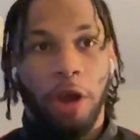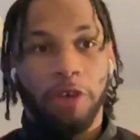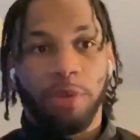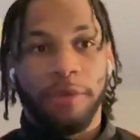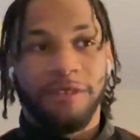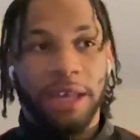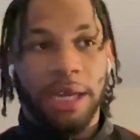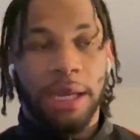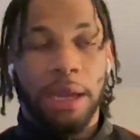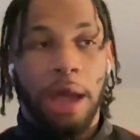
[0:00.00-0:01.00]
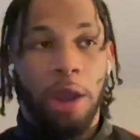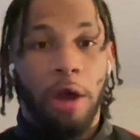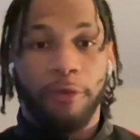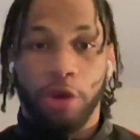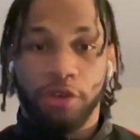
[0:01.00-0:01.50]
of course, we've seen a
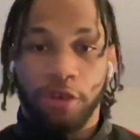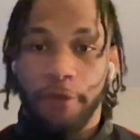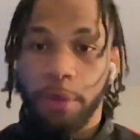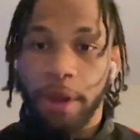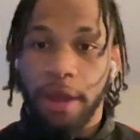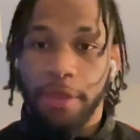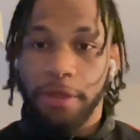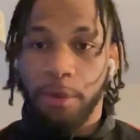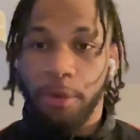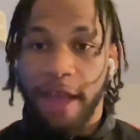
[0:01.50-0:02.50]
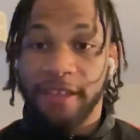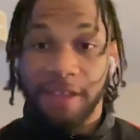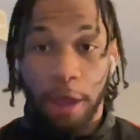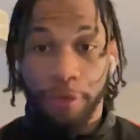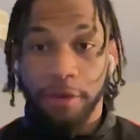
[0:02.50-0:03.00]
lot of crossover with
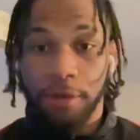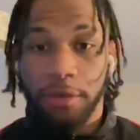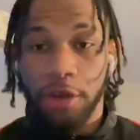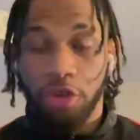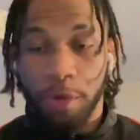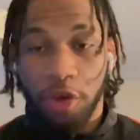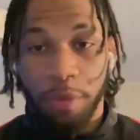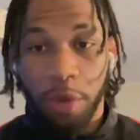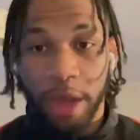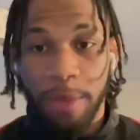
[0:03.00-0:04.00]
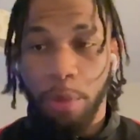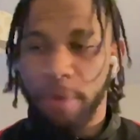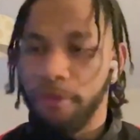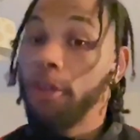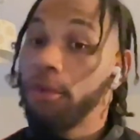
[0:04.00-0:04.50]
ourselves and WWE, but
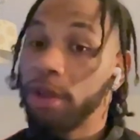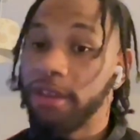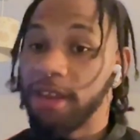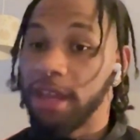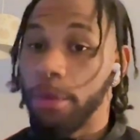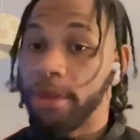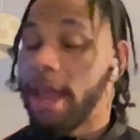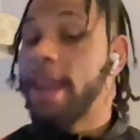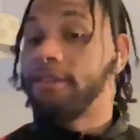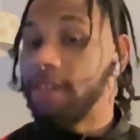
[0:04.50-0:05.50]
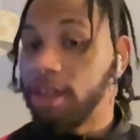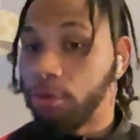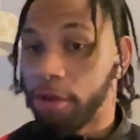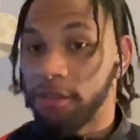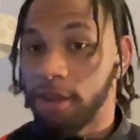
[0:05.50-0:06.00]
we've only really seen it with the NXT
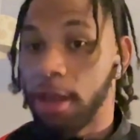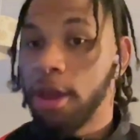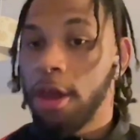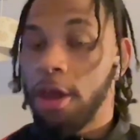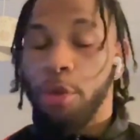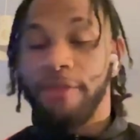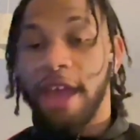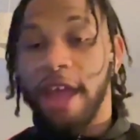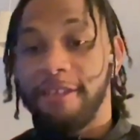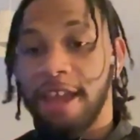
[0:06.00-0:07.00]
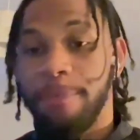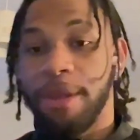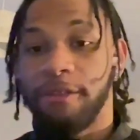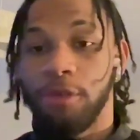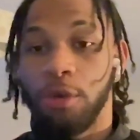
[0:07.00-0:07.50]
roster. We've yet to dip
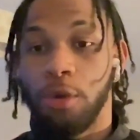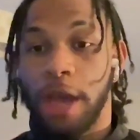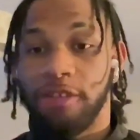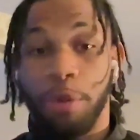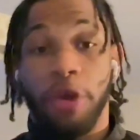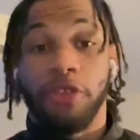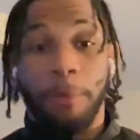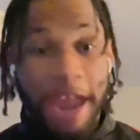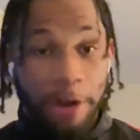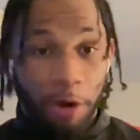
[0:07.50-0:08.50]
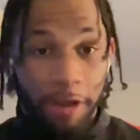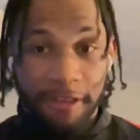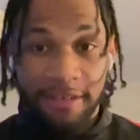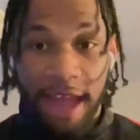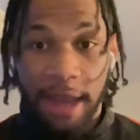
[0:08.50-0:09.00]
into, I suppose, the main
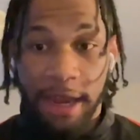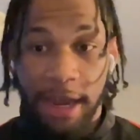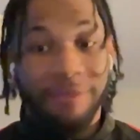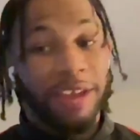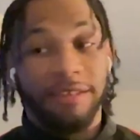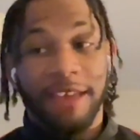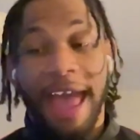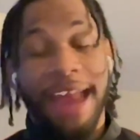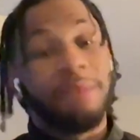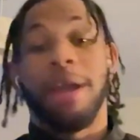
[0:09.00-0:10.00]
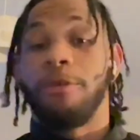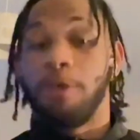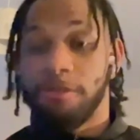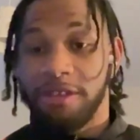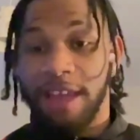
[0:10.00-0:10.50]
roster talent. And if there's any main
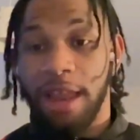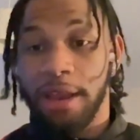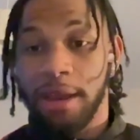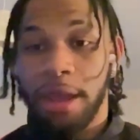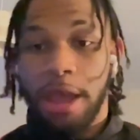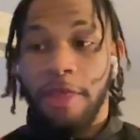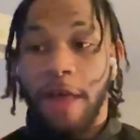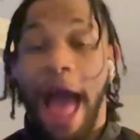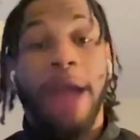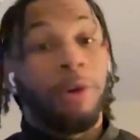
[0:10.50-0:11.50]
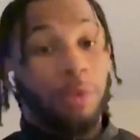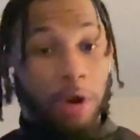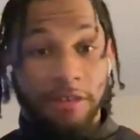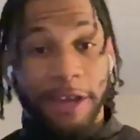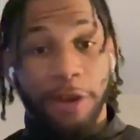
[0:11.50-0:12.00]
roster talent that I would
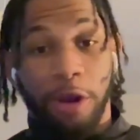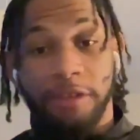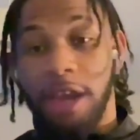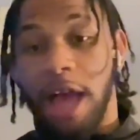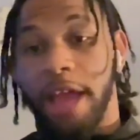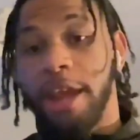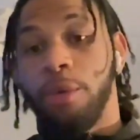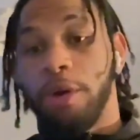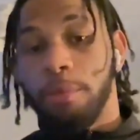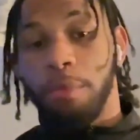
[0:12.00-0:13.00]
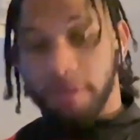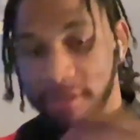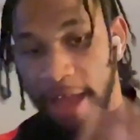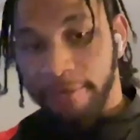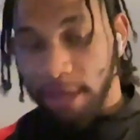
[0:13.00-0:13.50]
want to see cross the line, it would
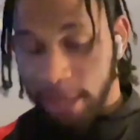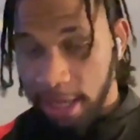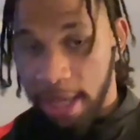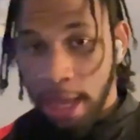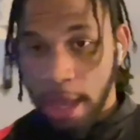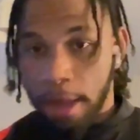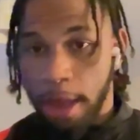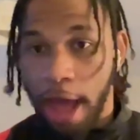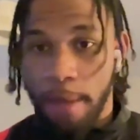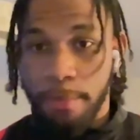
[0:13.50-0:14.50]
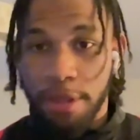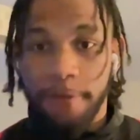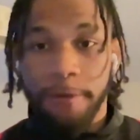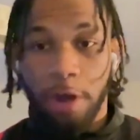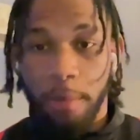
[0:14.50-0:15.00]
most definitely be the
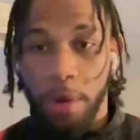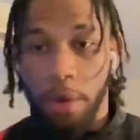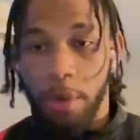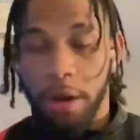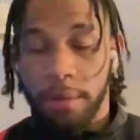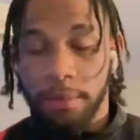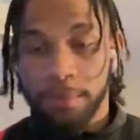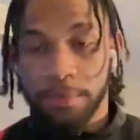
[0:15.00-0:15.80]
Phenomenal One.